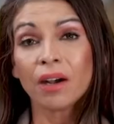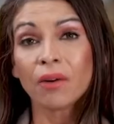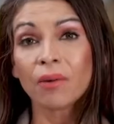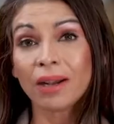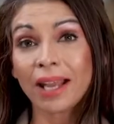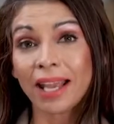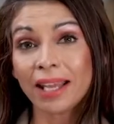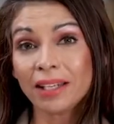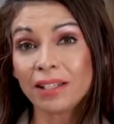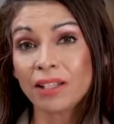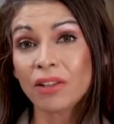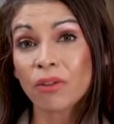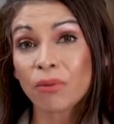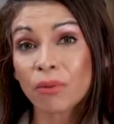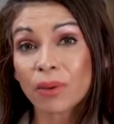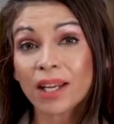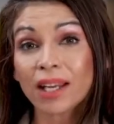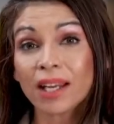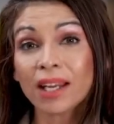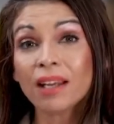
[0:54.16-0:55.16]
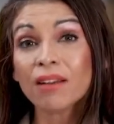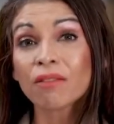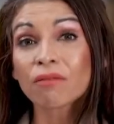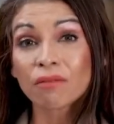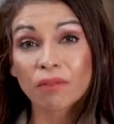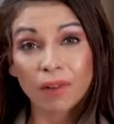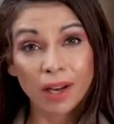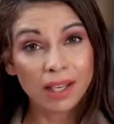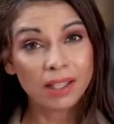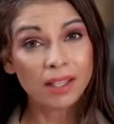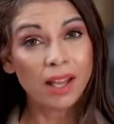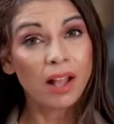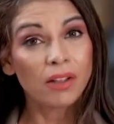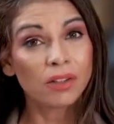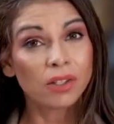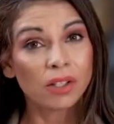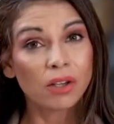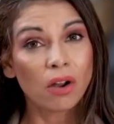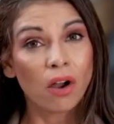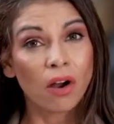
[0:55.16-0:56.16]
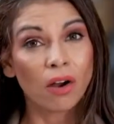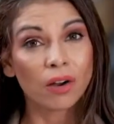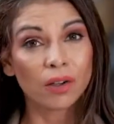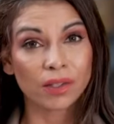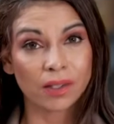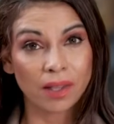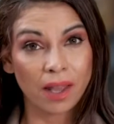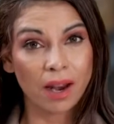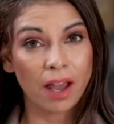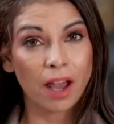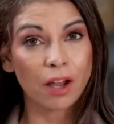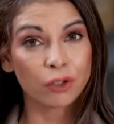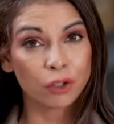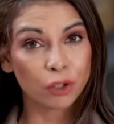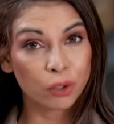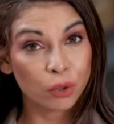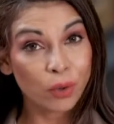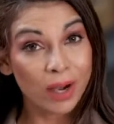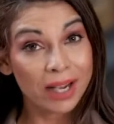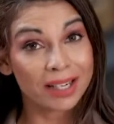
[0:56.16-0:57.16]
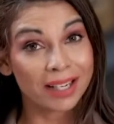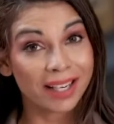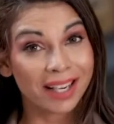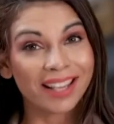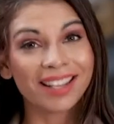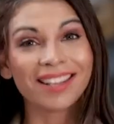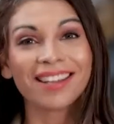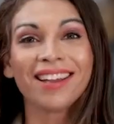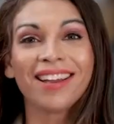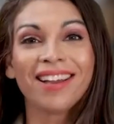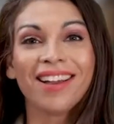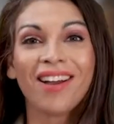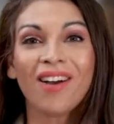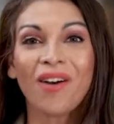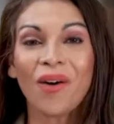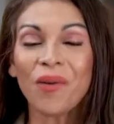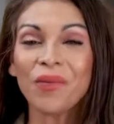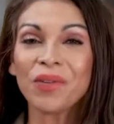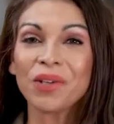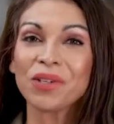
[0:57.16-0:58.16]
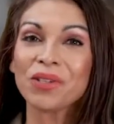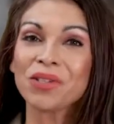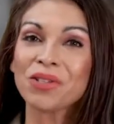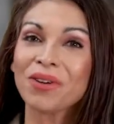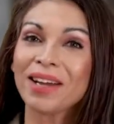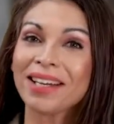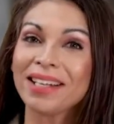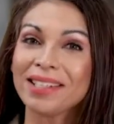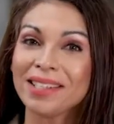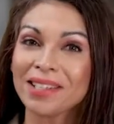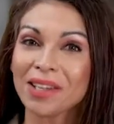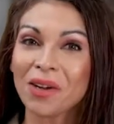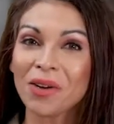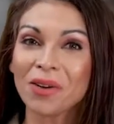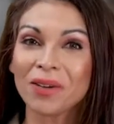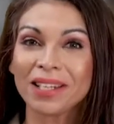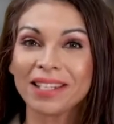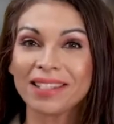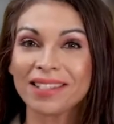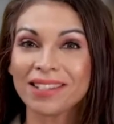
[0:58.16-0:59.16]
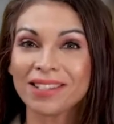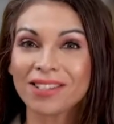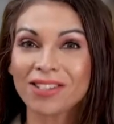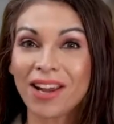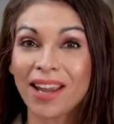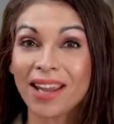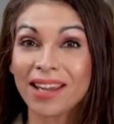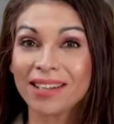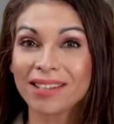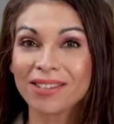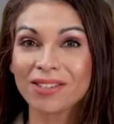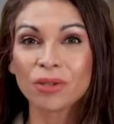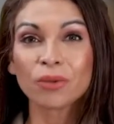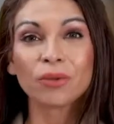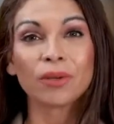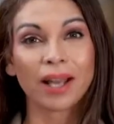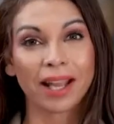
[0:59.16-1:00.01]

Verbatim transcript: related to 3 retail stocks that are trending on the Australian Securities Exchange, or